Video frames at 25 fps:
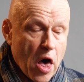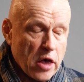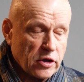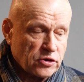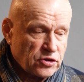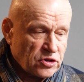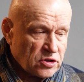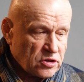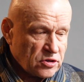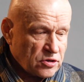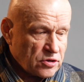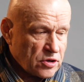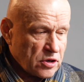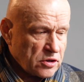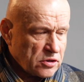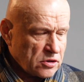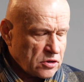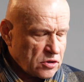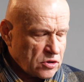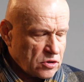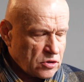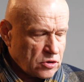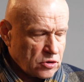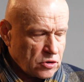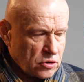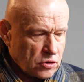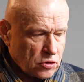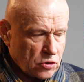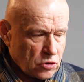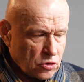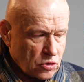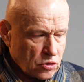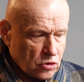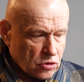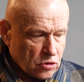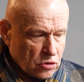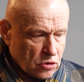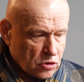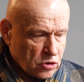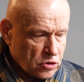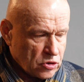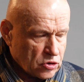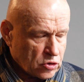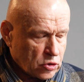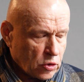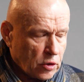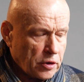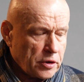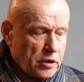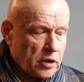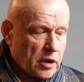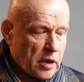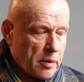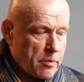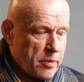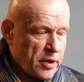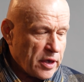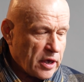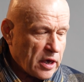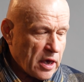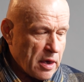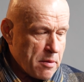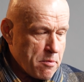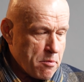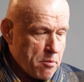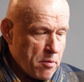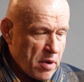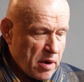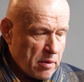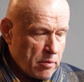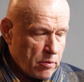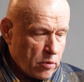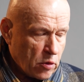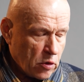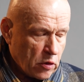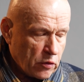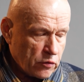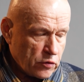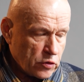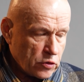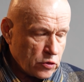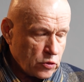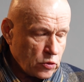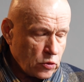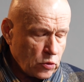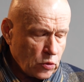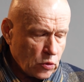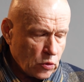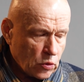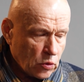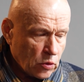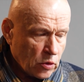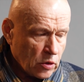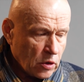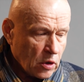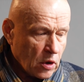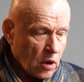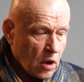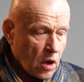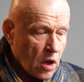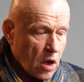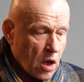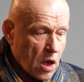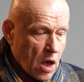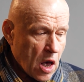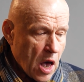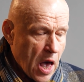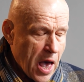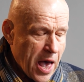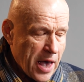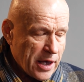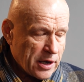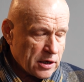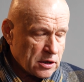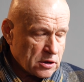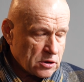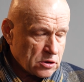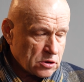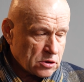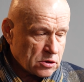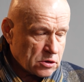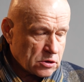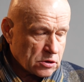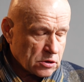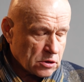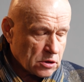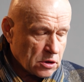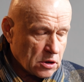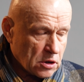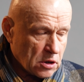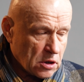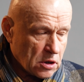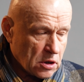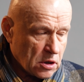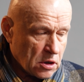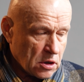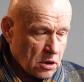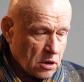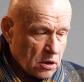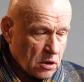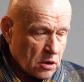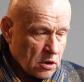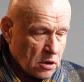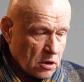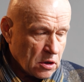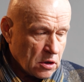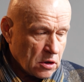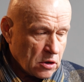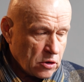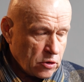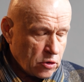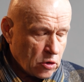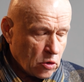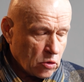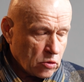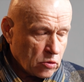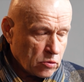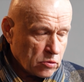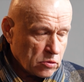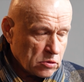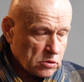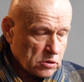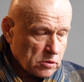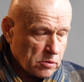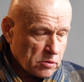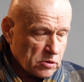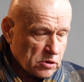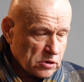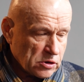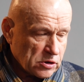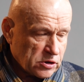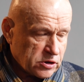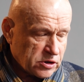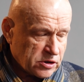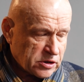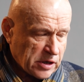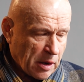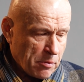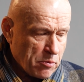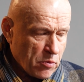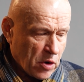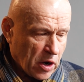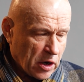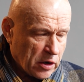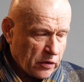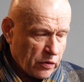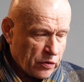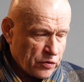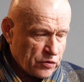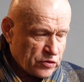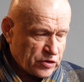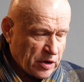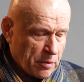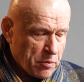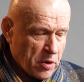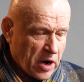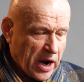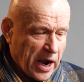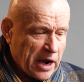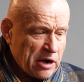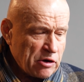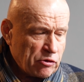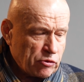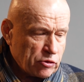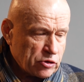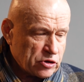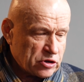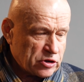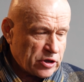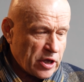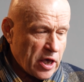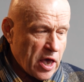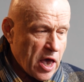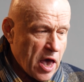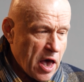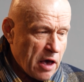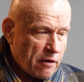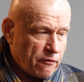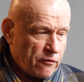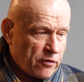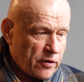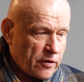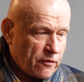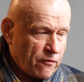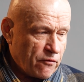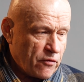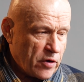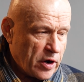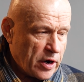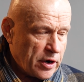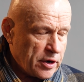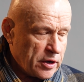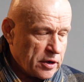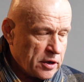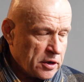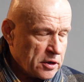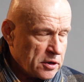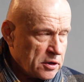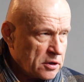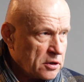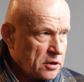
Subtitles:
Since Estonia became member of the EU, and you know, some countries, they have a very